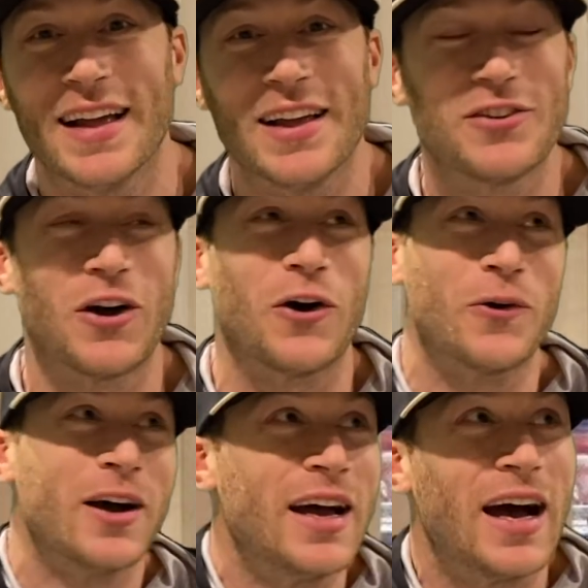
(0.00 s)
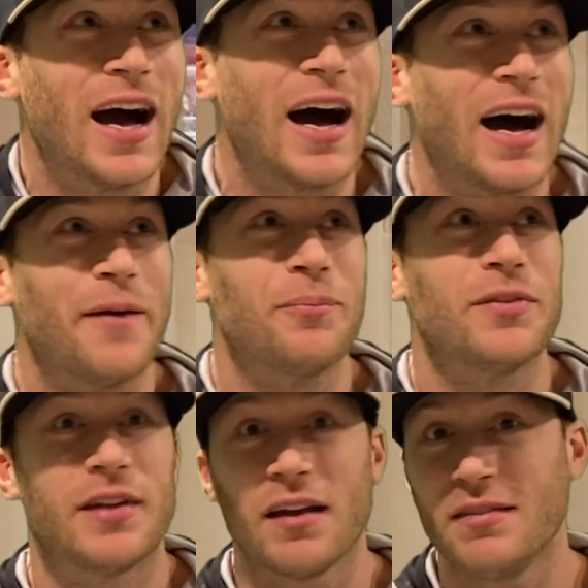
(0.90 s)
So,
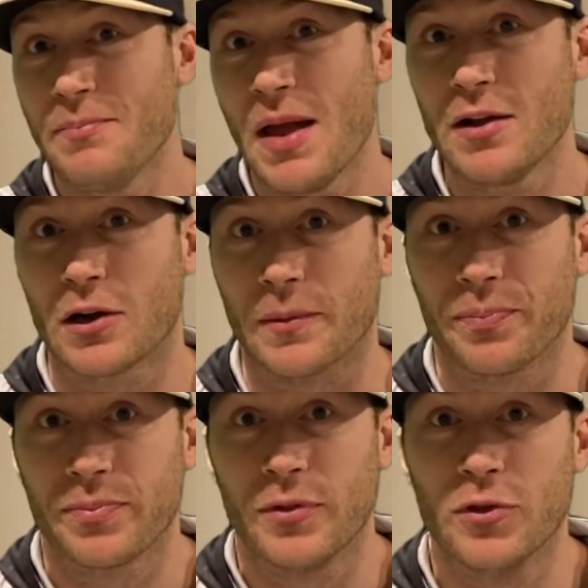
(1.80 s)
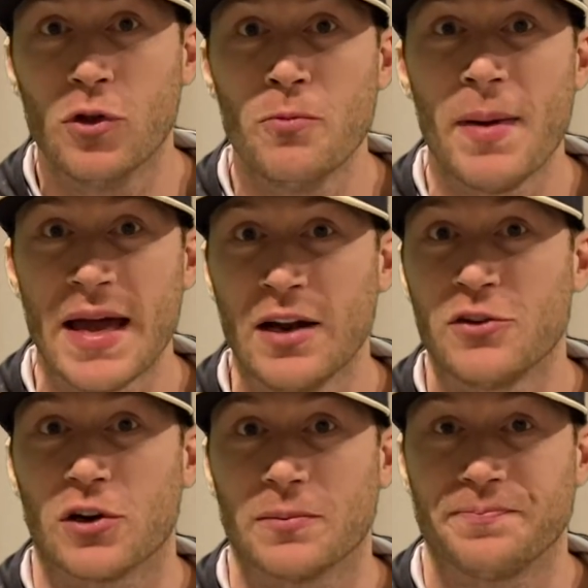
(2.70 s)
Dusty Baker, new manager